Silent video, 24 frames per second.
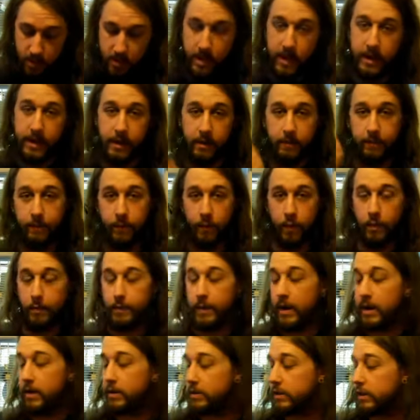I got 4
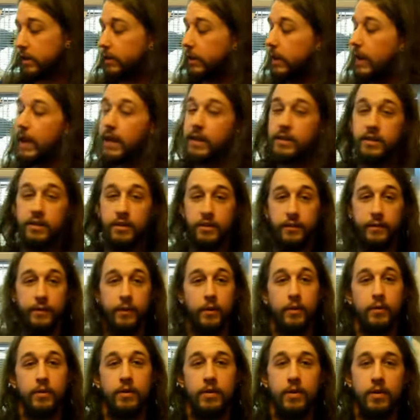pairs of glasses
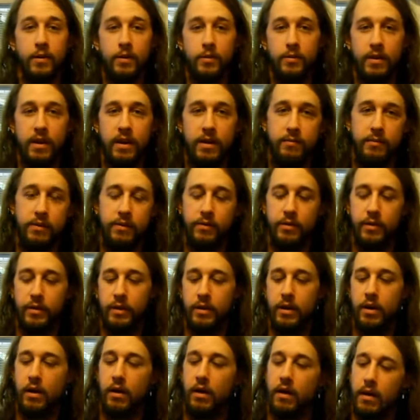floating all around between the
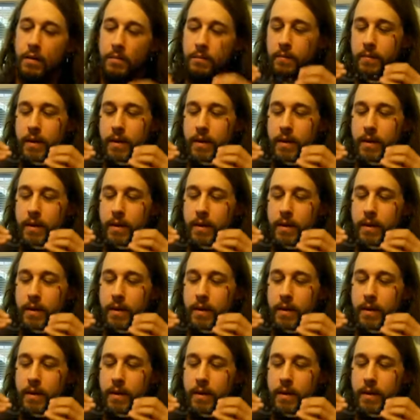car,